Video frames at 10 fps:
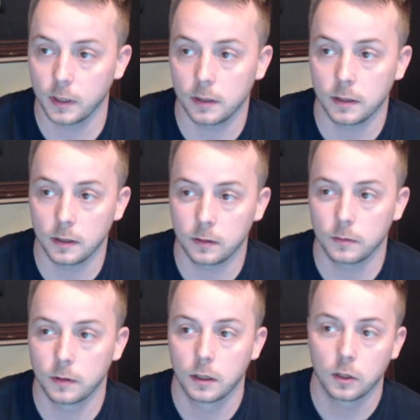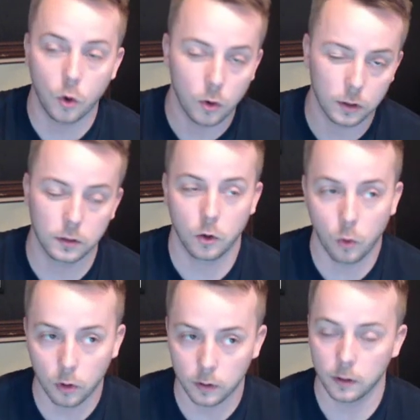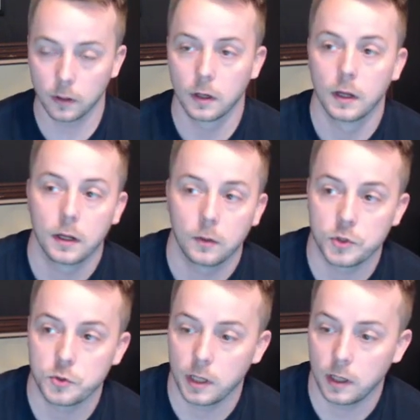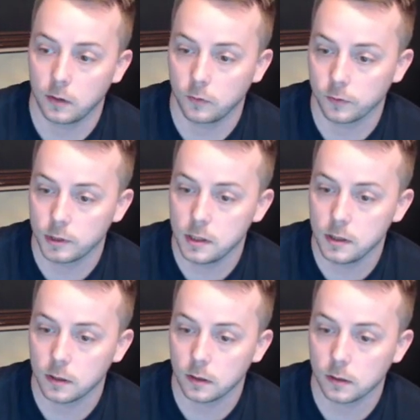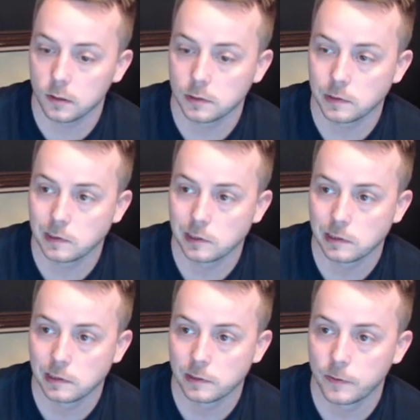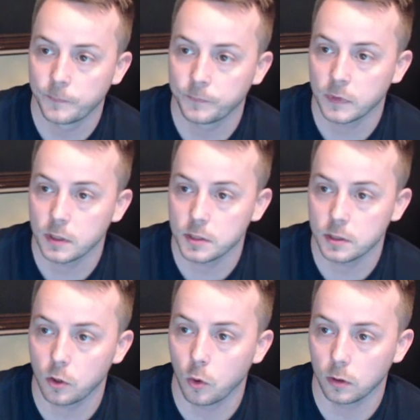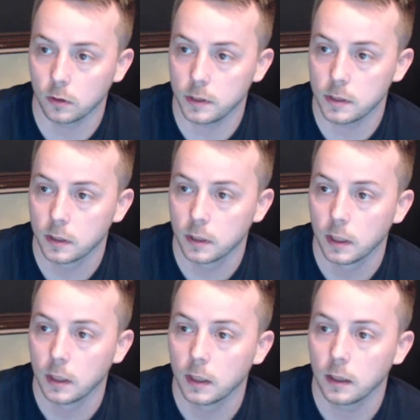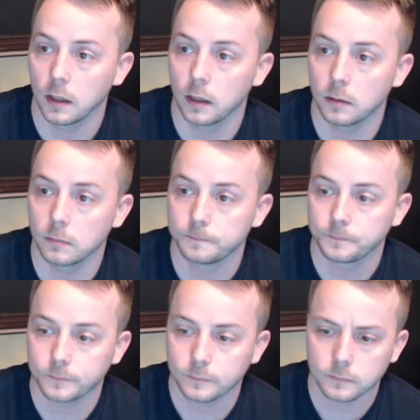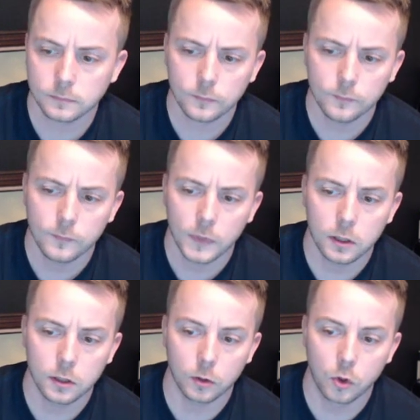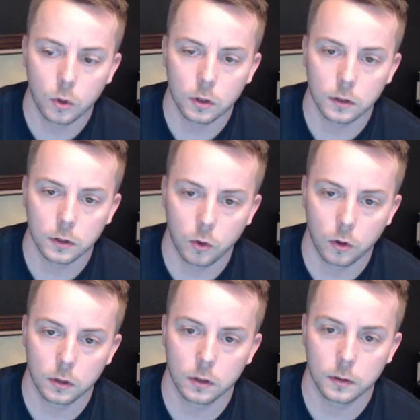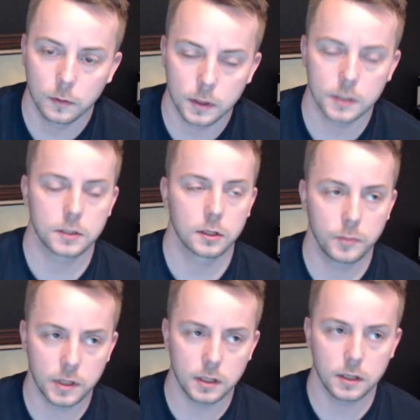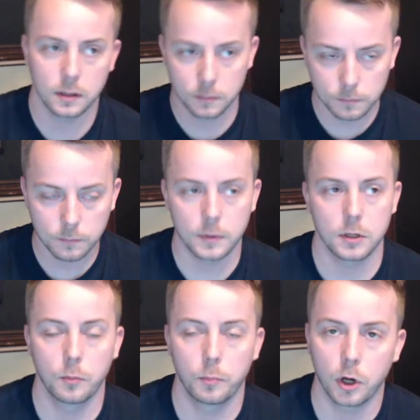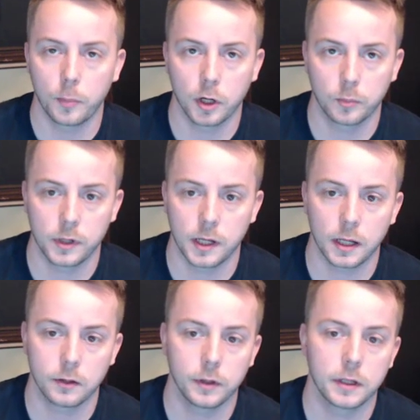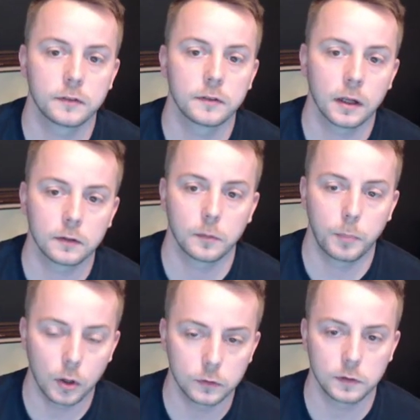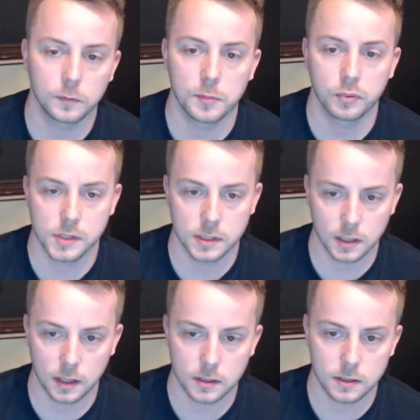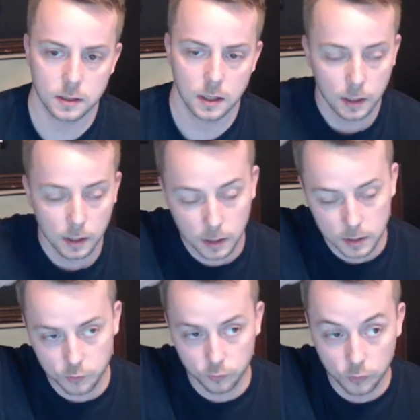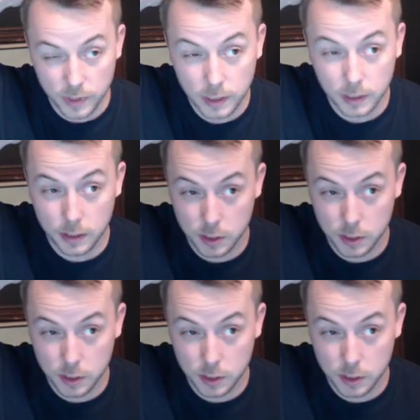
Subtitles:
and then quarter to quarter, which we have over here. This quarterly. Quarter to quarter is going to be, ballpark pretty accurate. It's not supposed to be precise. It's really